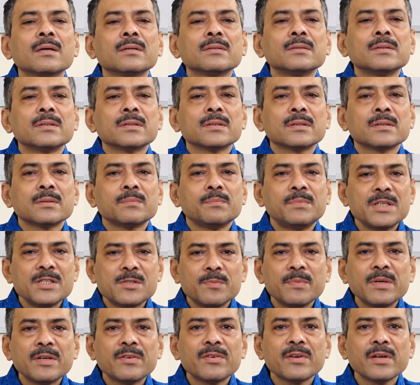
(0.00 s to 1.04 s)
the bridge
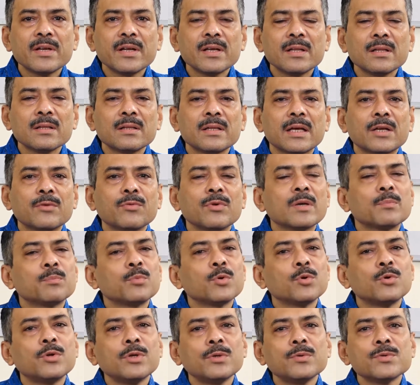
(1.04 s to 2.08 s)
material that we have
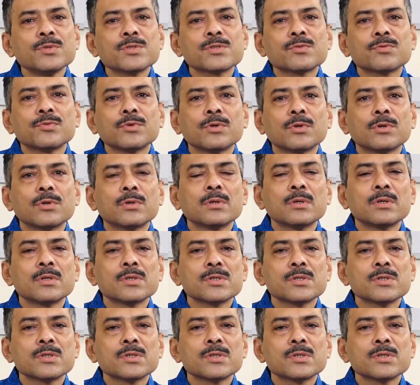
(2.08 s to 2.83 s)
produced for